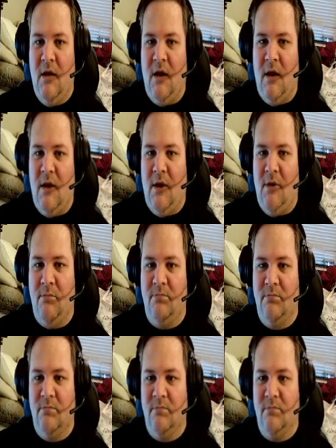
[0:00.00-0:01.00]
Um,
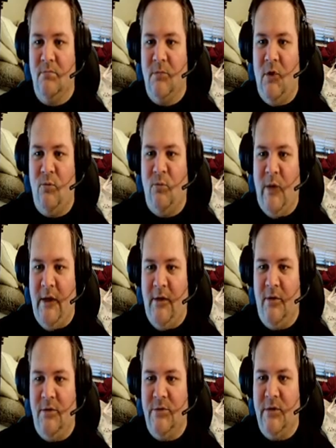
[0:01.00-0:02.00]

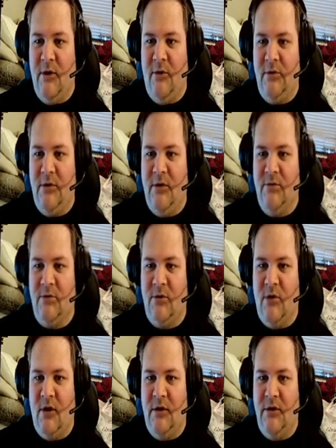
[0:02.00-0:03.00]
Regular skeletons are
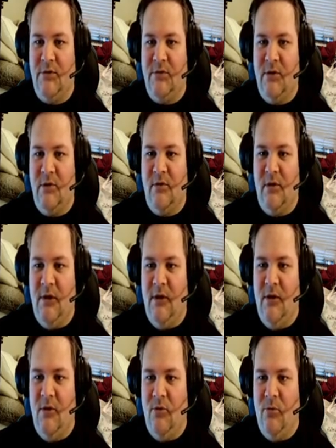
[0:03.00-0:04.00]
not necessarily
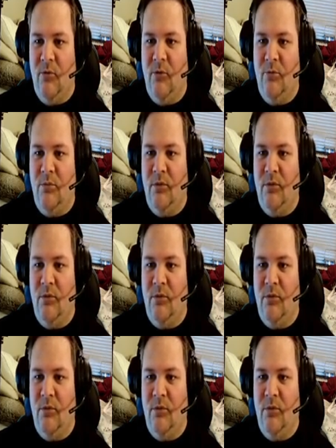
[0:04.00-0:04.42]
group.